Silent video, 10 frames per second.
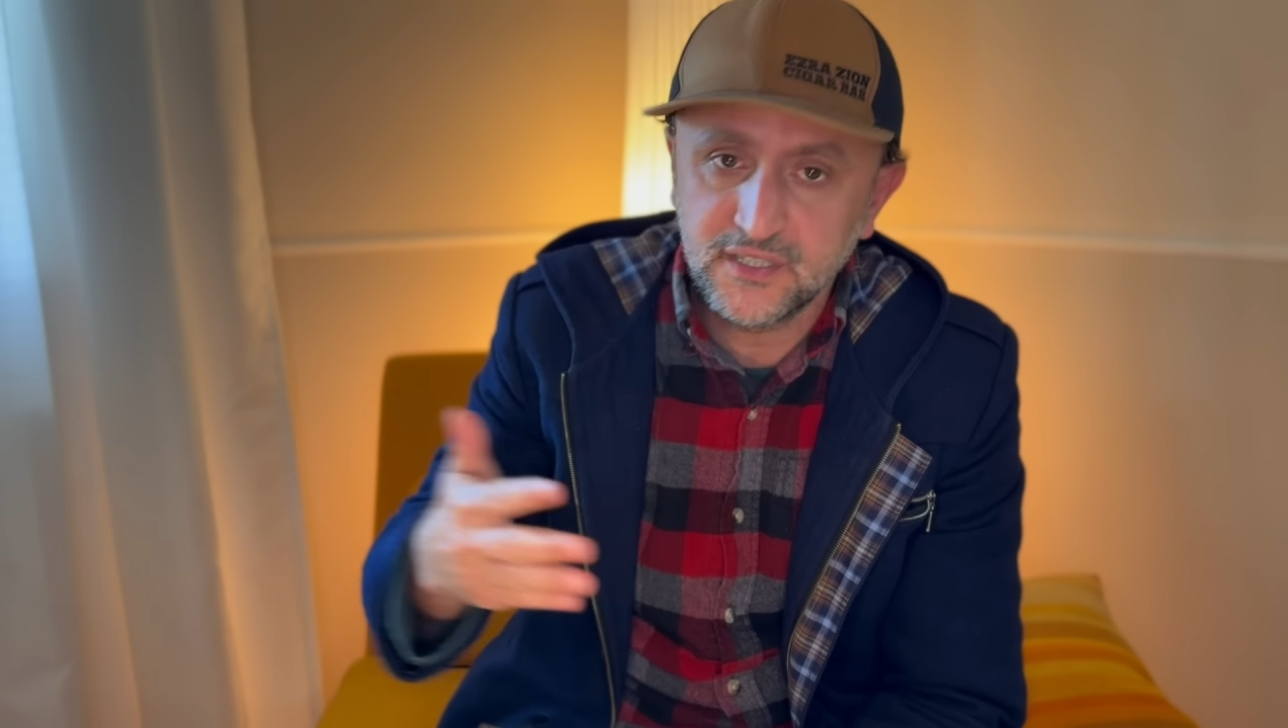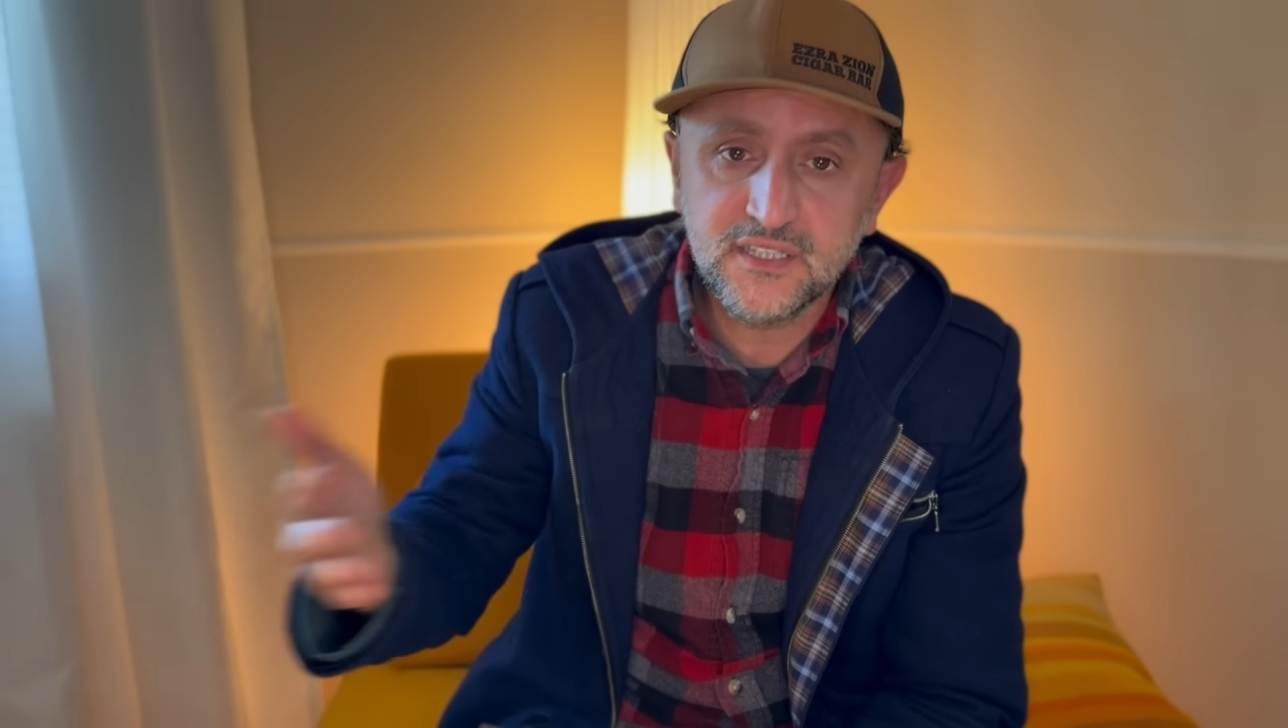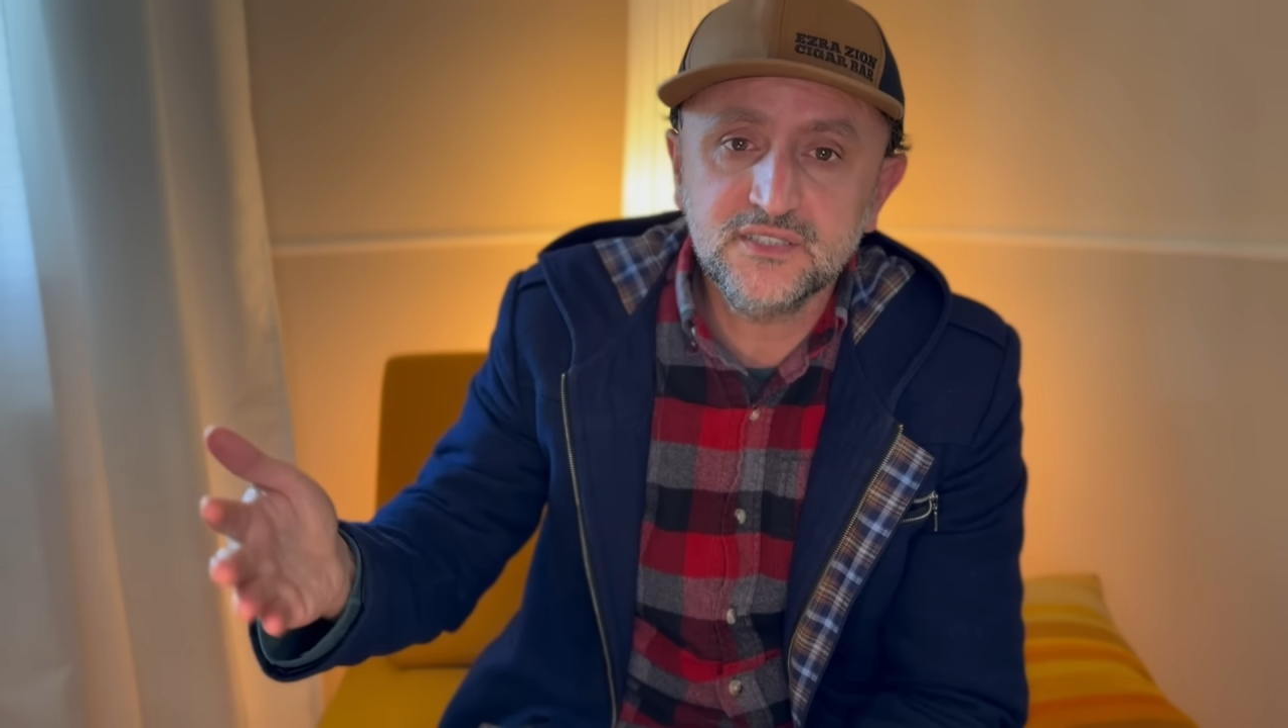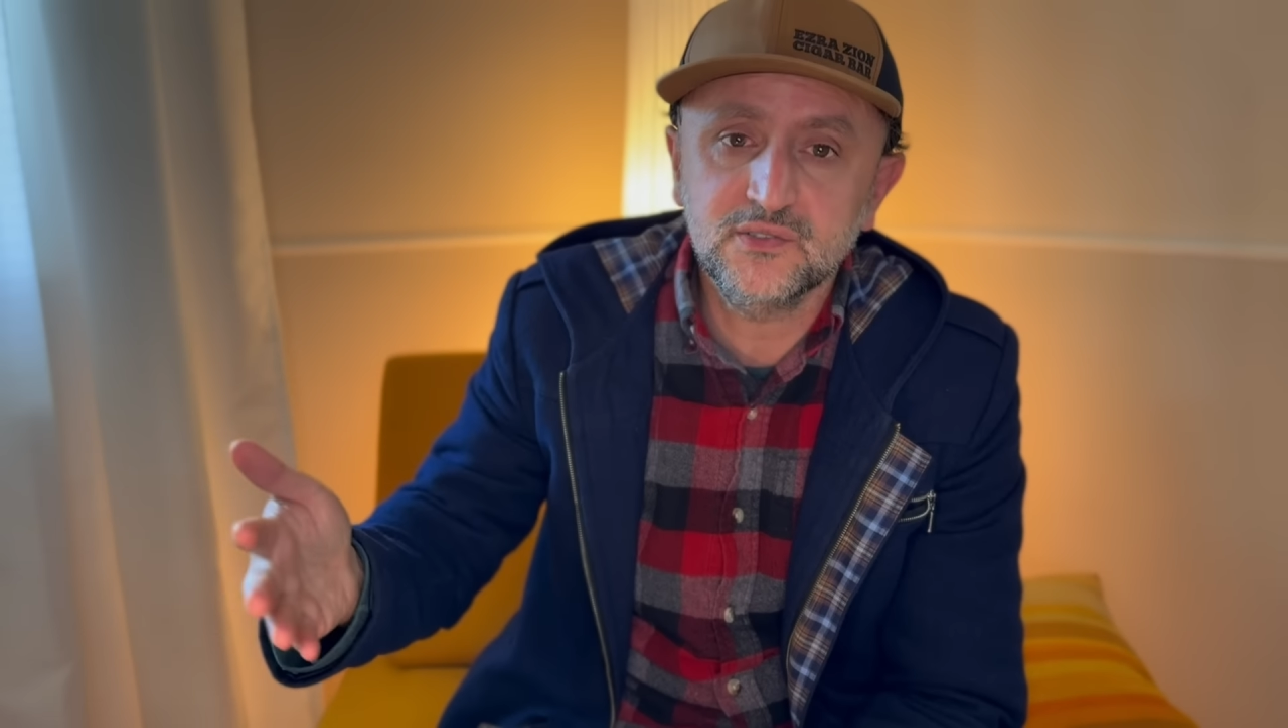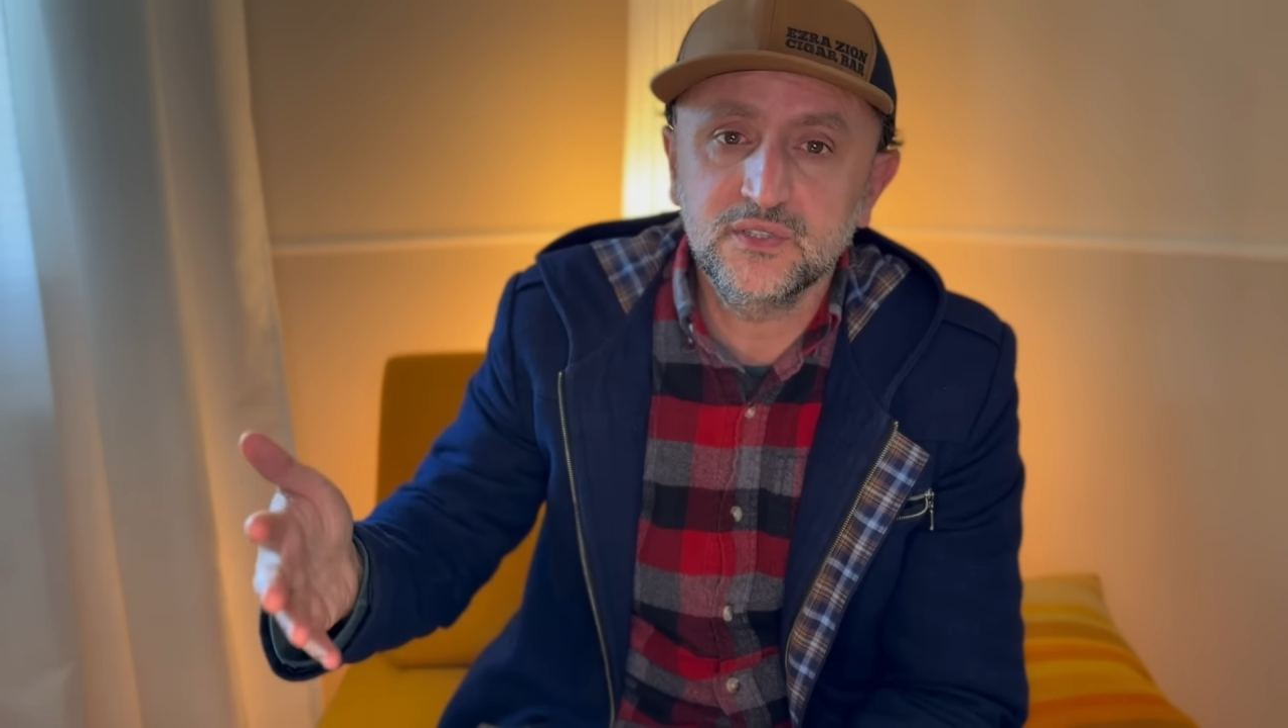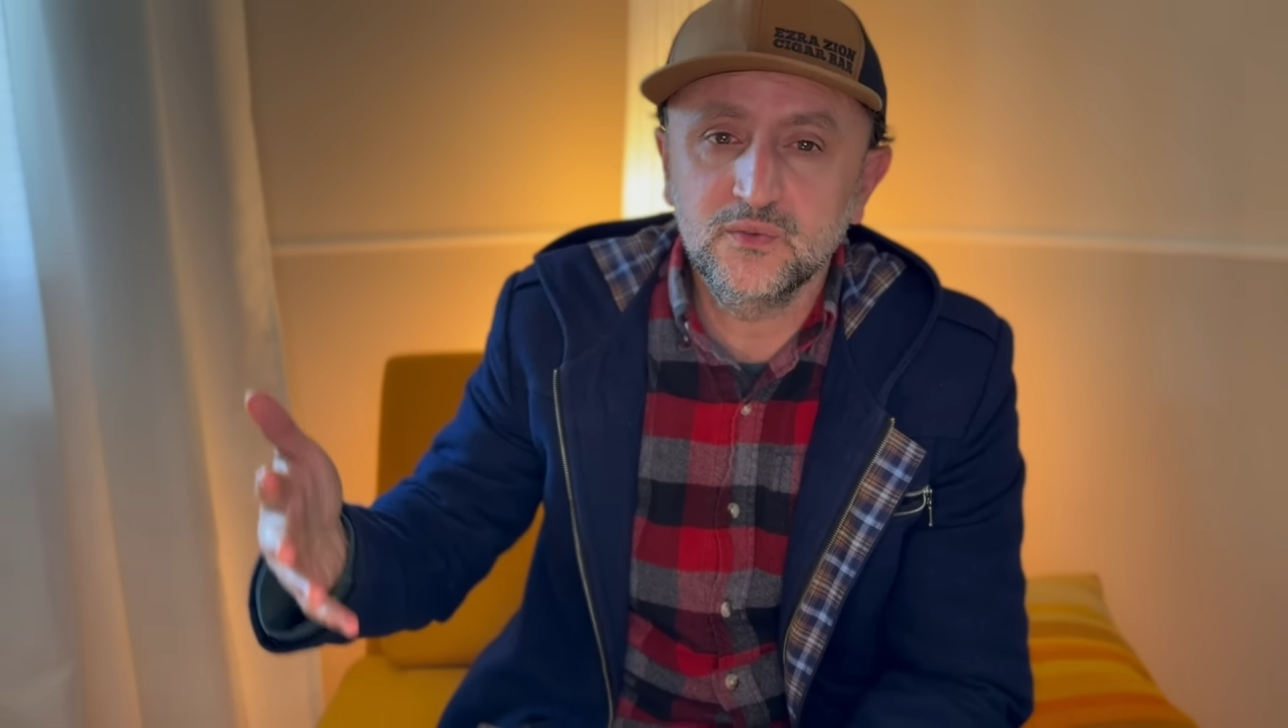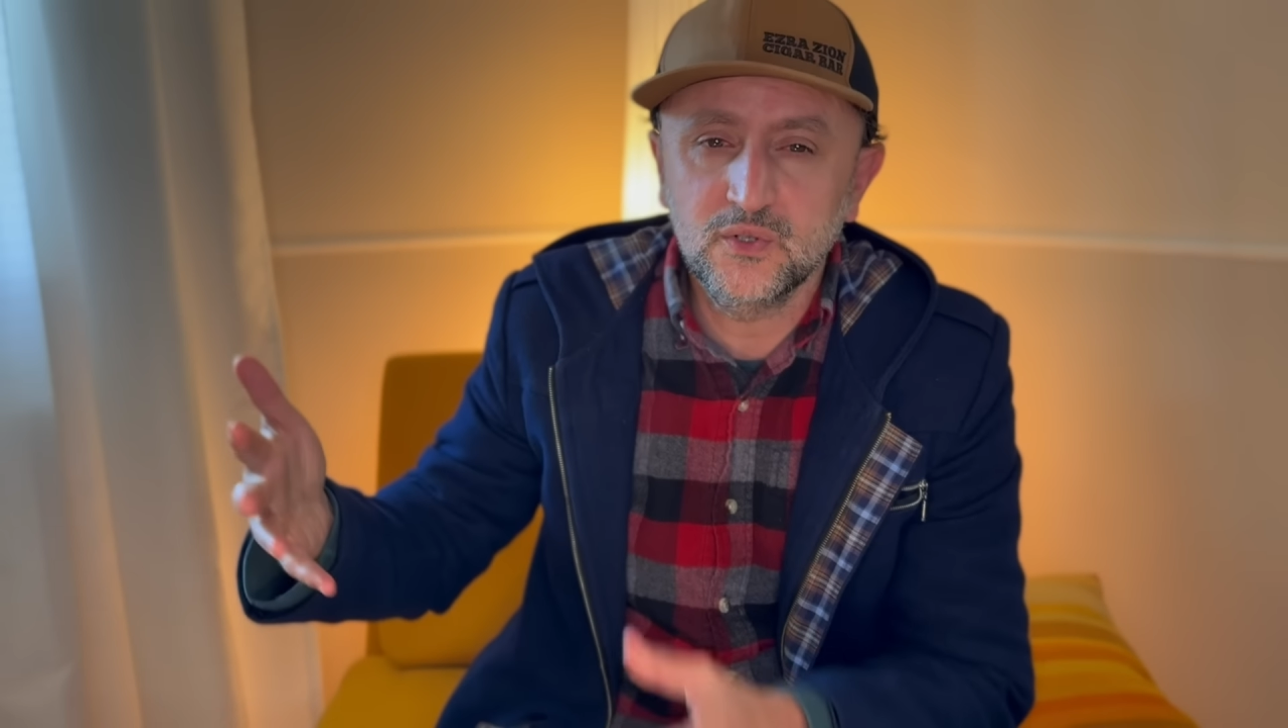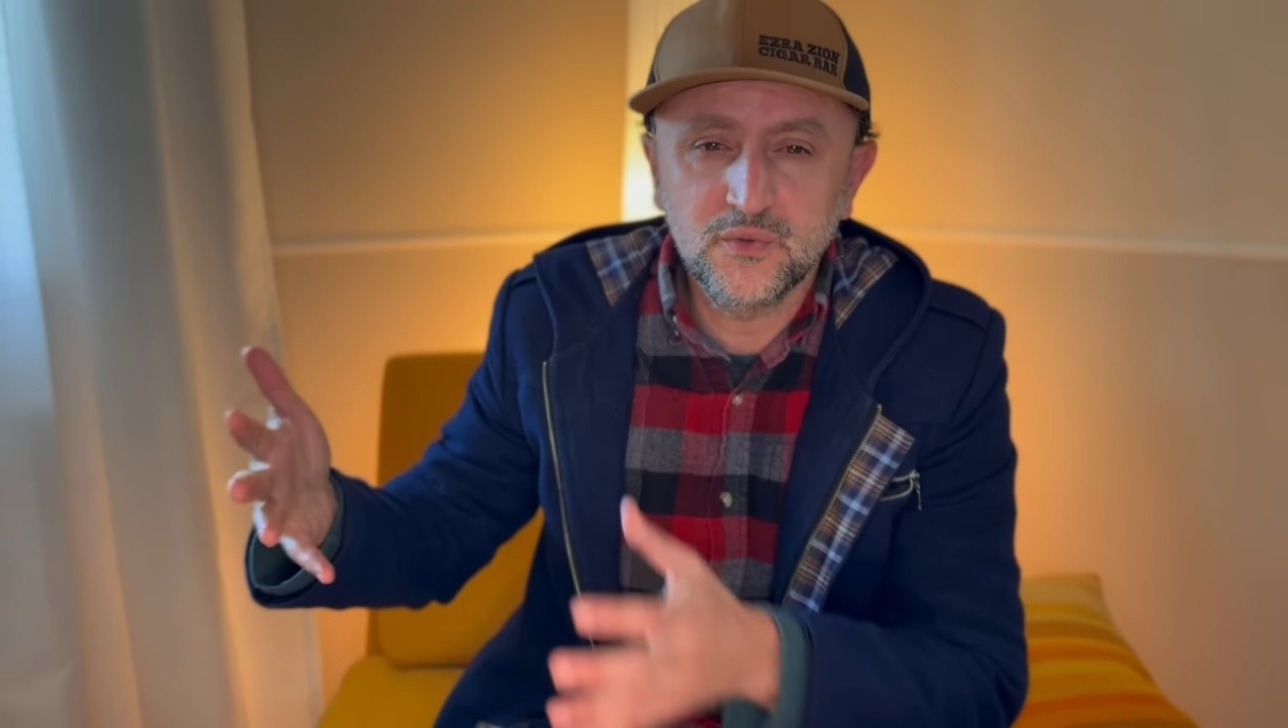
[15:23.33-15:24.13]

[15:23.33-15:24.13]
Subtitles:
in history where